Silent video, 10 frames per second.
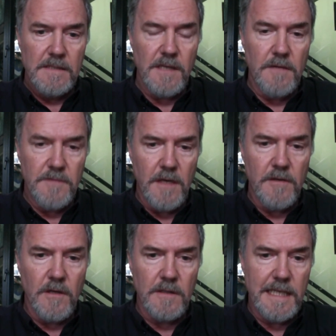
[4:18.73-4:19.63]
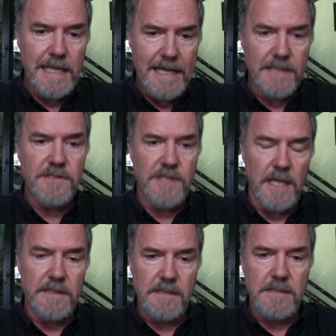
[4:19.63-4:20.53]
So, content has
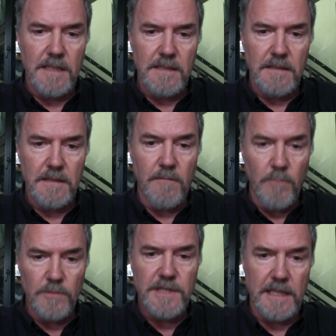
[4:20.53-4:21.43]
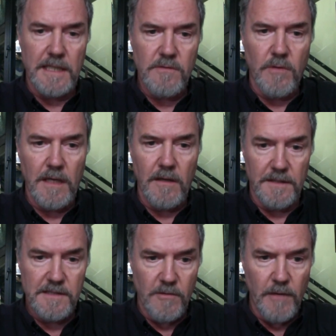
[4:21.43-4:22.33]
changed and will change quite a lot,
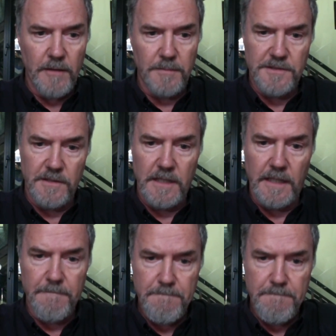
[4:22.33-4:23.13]
and there's a great opportunity.